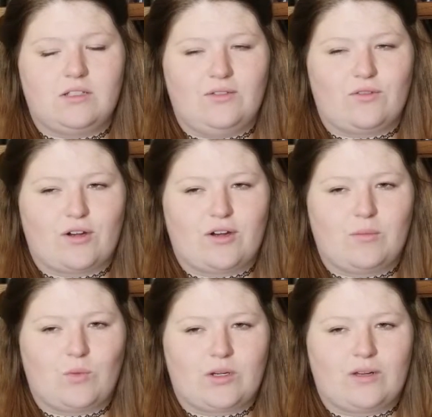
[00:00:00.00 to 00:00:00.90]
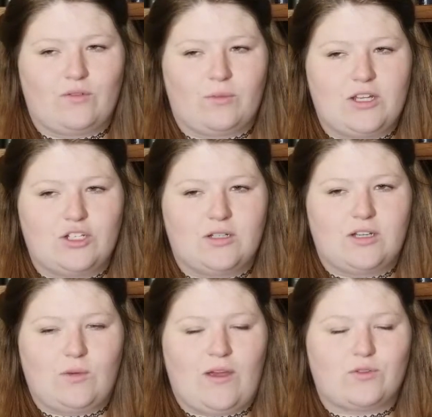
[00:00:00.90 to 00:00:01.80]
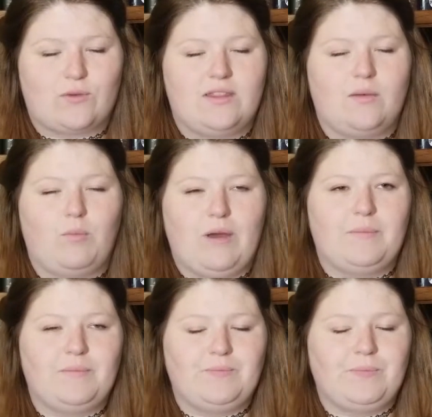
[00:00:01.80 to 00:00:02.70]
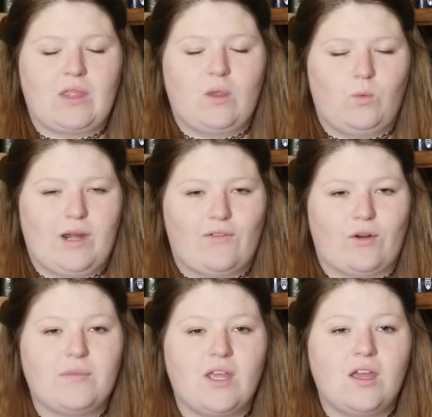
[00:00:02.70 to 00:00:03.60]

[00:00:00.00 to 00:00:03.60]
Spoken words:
deliver important information and you have to read them, but whatever.